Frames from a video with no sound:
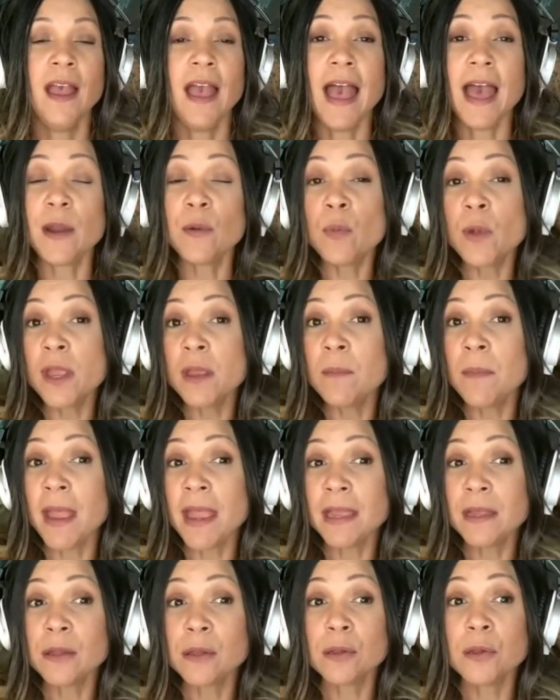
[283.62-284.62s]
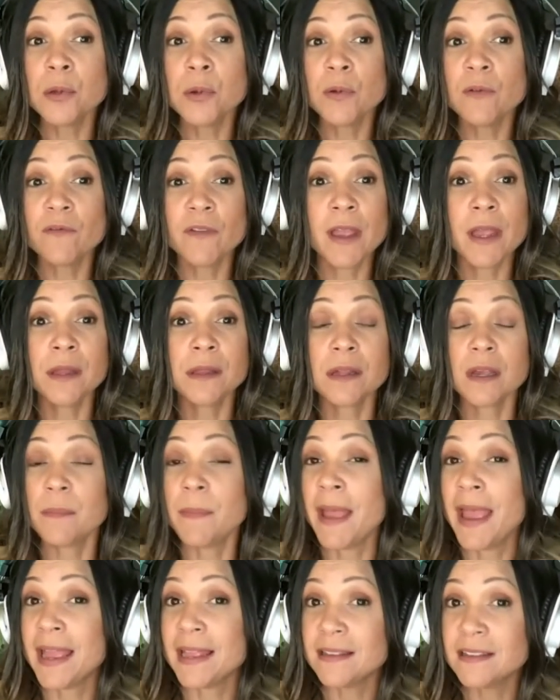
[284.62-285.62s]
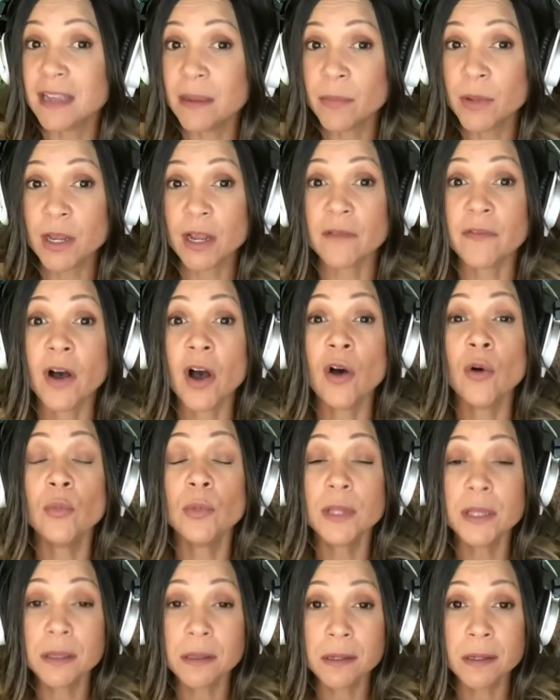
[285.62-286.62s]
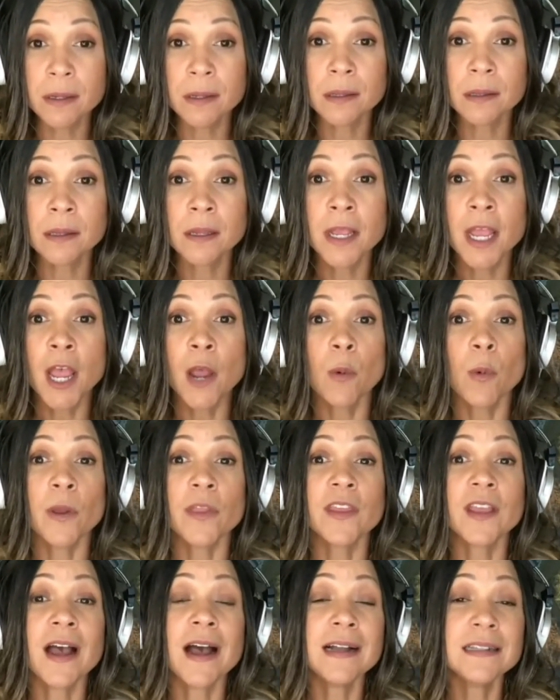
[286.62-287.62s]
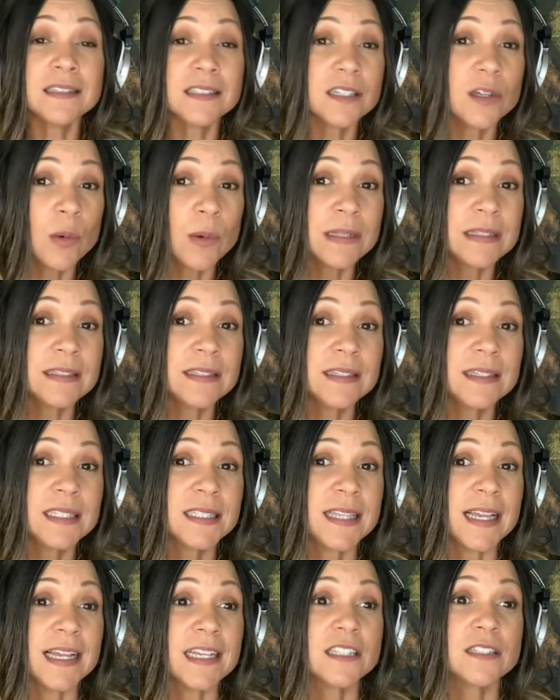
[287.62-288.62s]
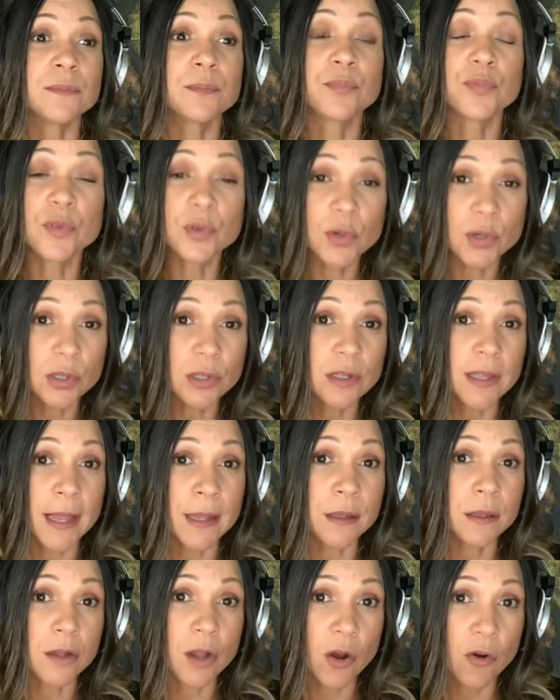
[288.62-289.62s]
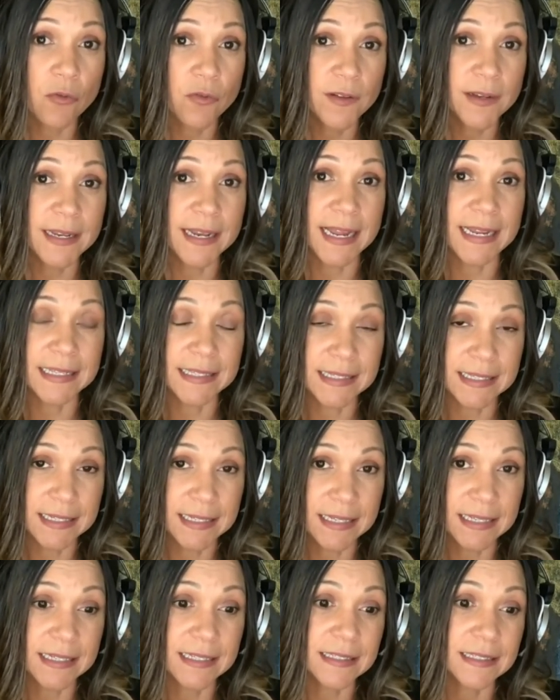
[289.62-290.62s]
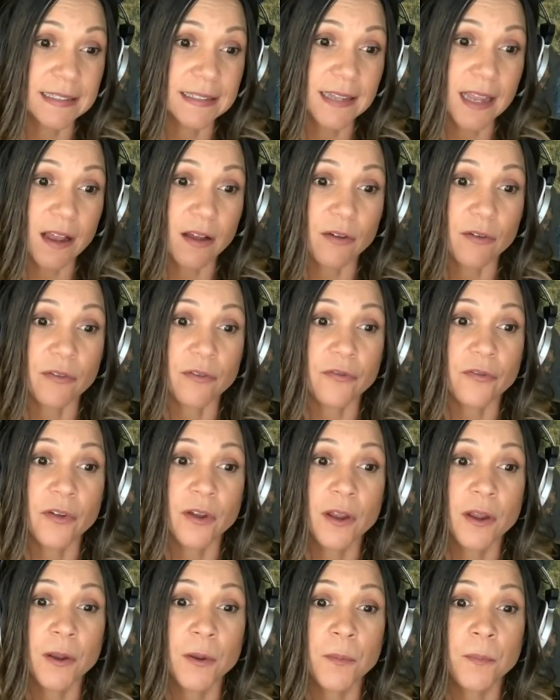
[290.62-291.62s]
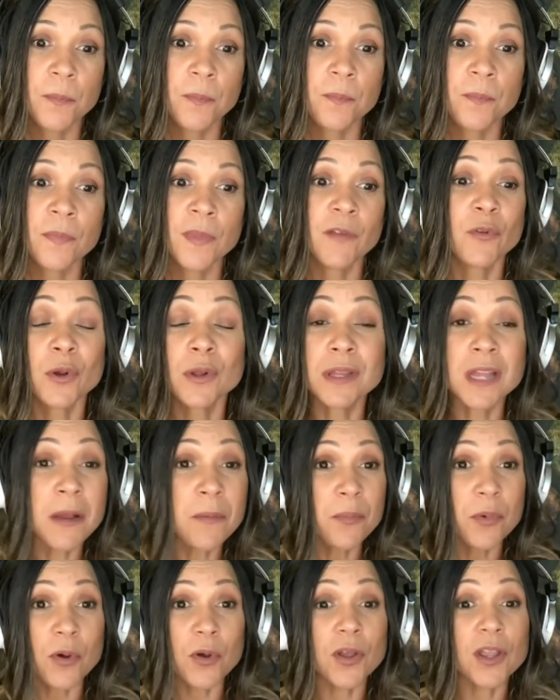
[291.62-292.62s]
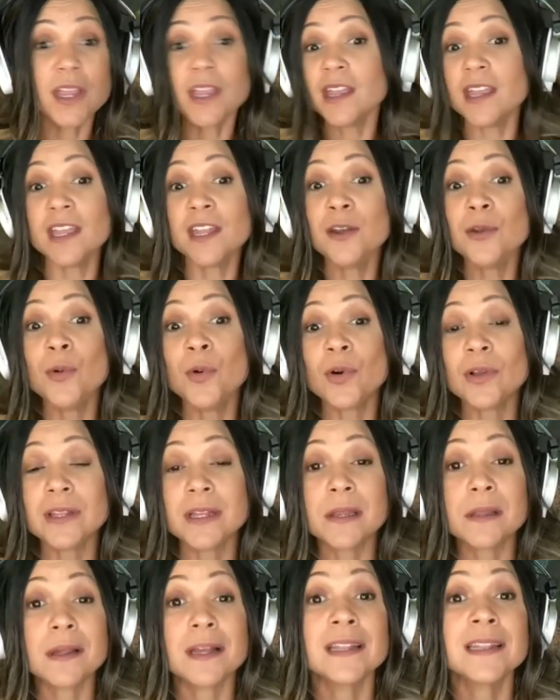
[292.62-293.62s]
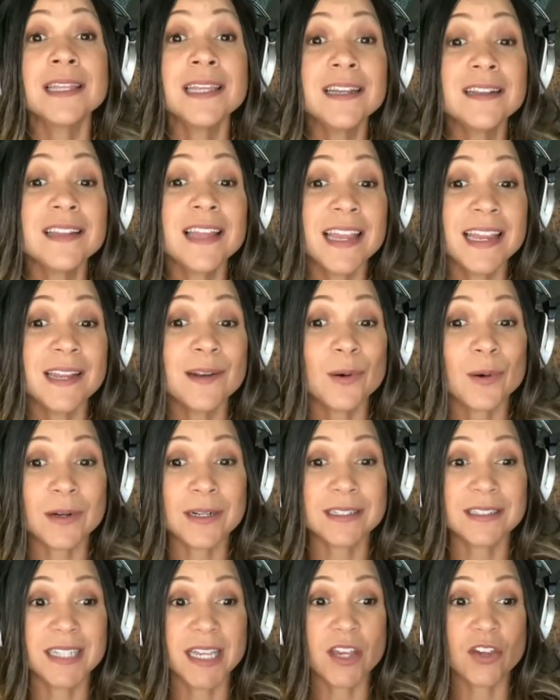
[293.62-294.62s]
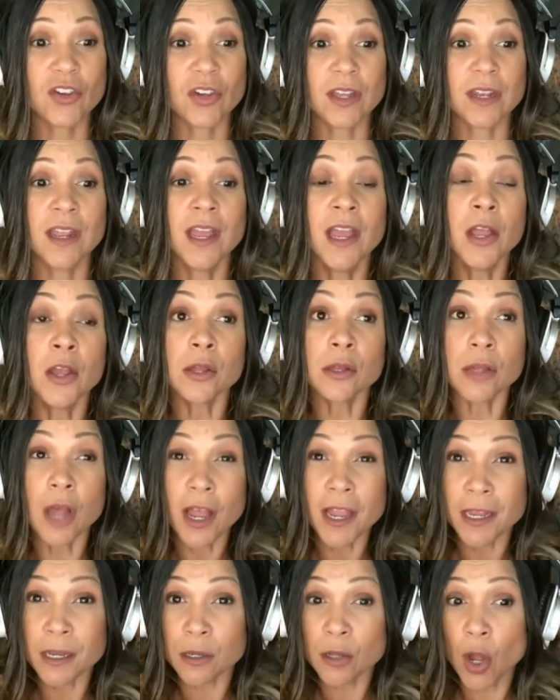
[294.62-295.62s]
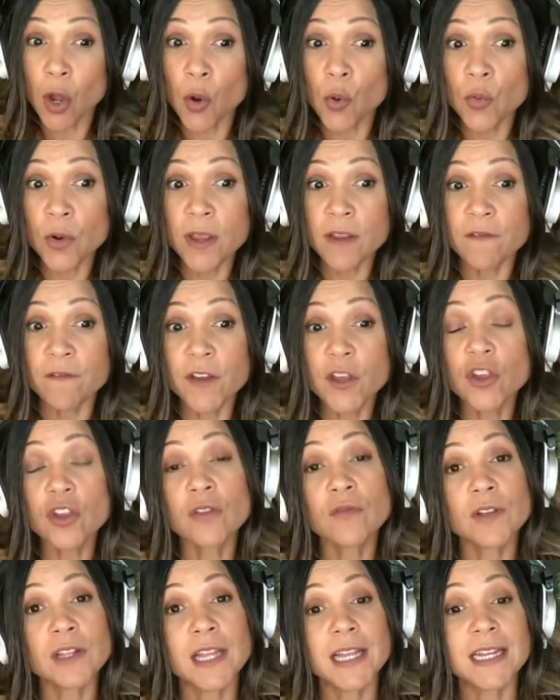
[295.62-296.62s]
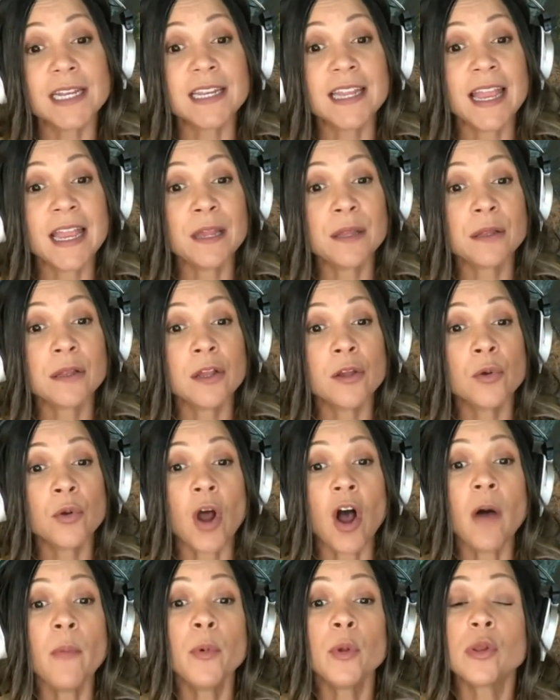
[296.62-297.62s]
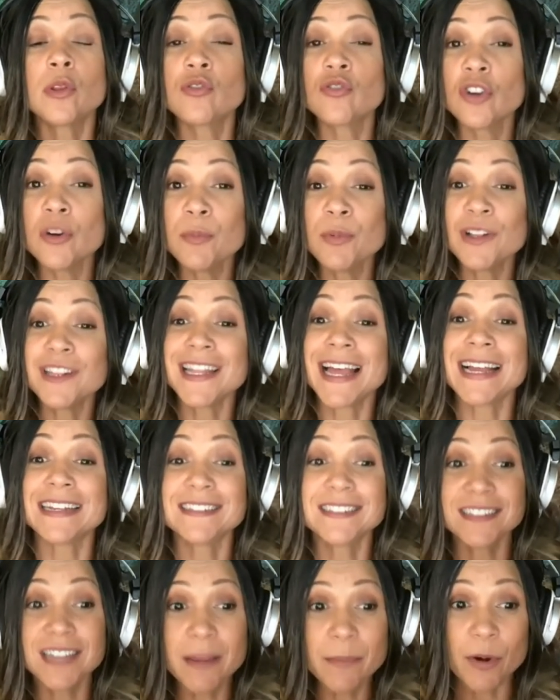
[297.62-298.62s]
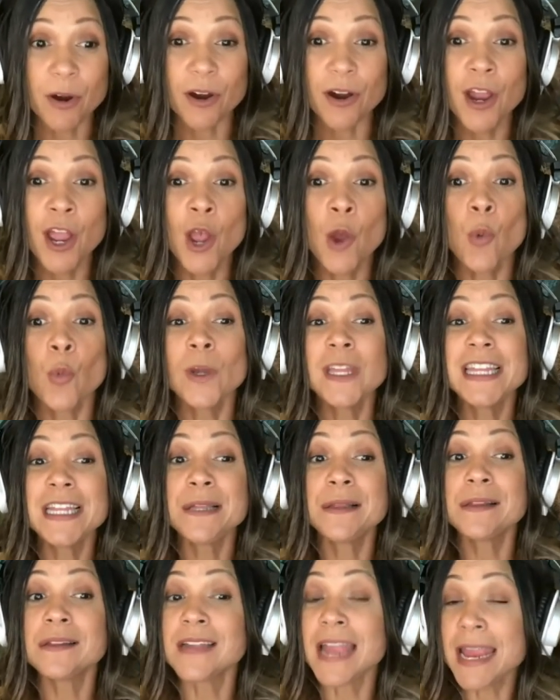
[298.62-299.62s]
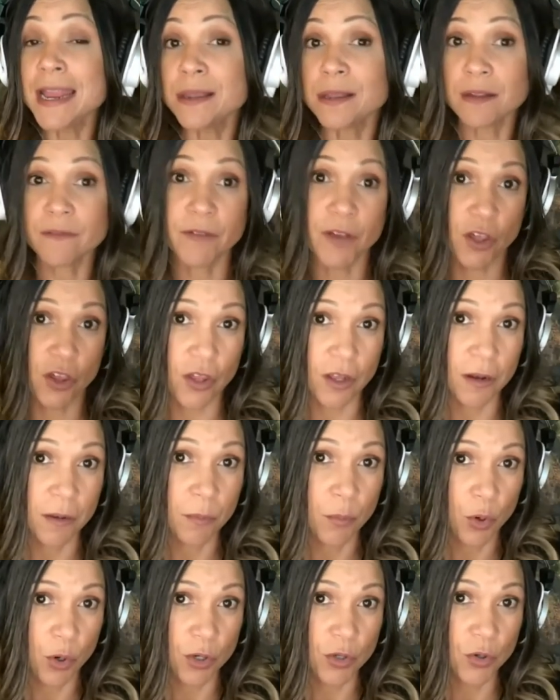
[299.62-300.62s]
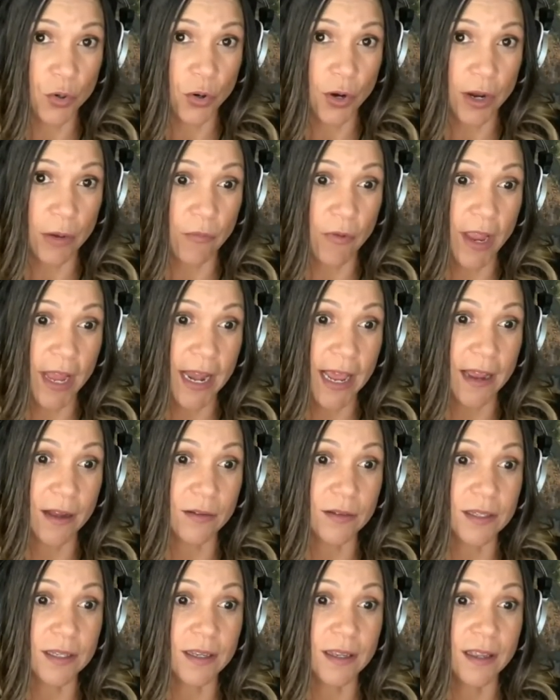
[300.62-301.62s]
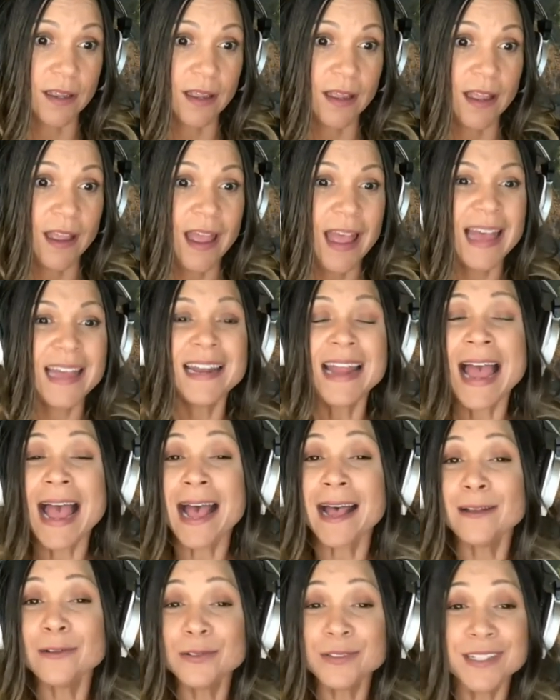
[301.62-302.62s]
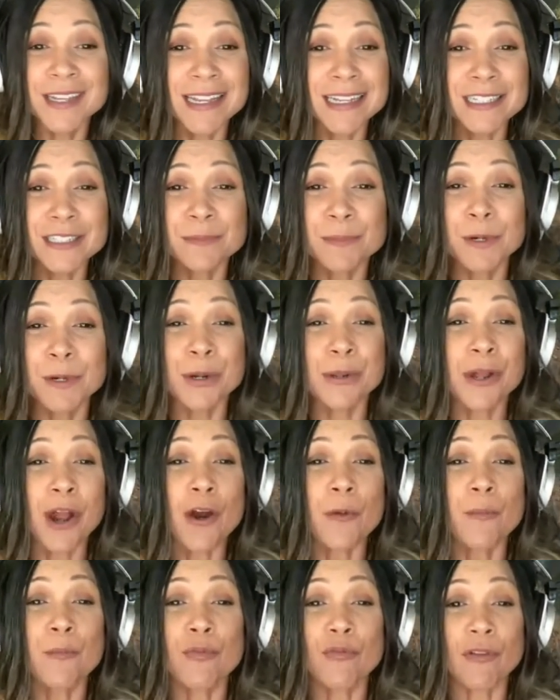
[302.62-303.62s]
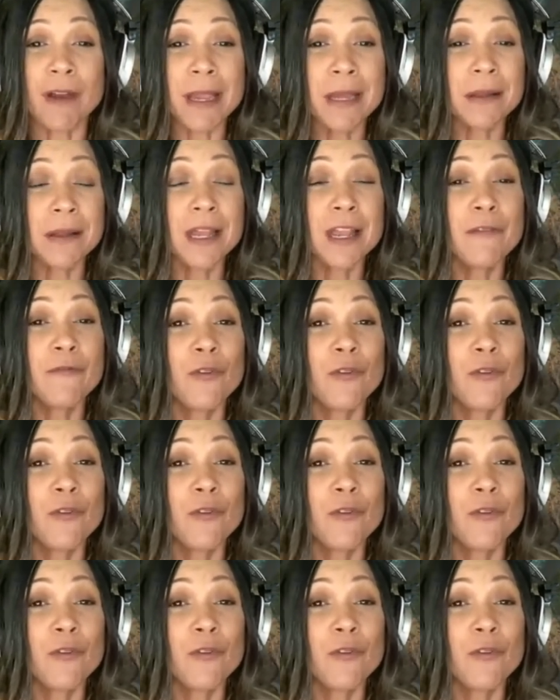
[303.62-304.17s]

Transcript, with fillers: And we may soon face a pandemic of homelessness with consequences as brutal as COVID nineteen itself. For example, in New Orleans, a legal aid organization saw its own eviction-related caseload almost triple last summer when the state's eviction moratorium ran out. And housing experts are bracing